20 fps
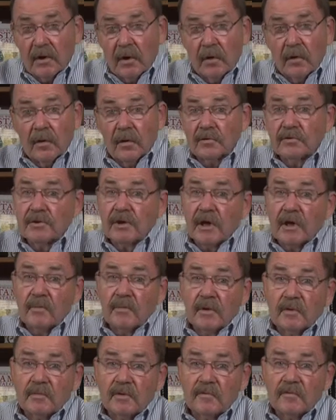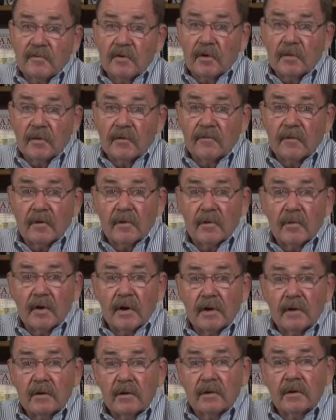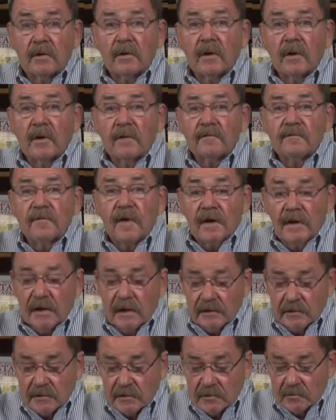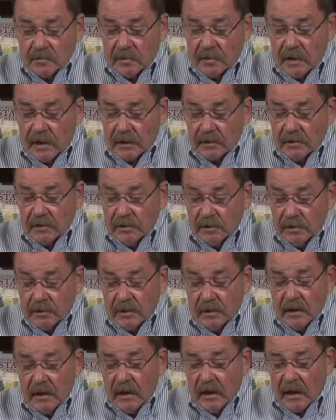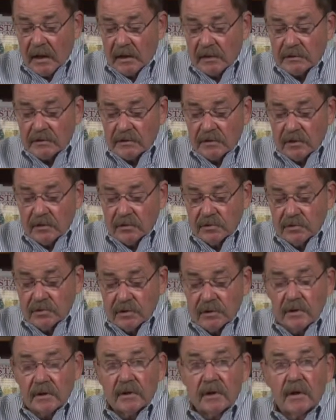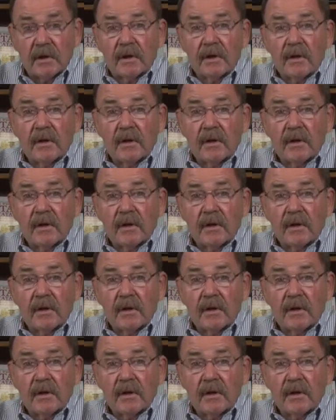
Although she had been performing very well, her finances were not good, and so she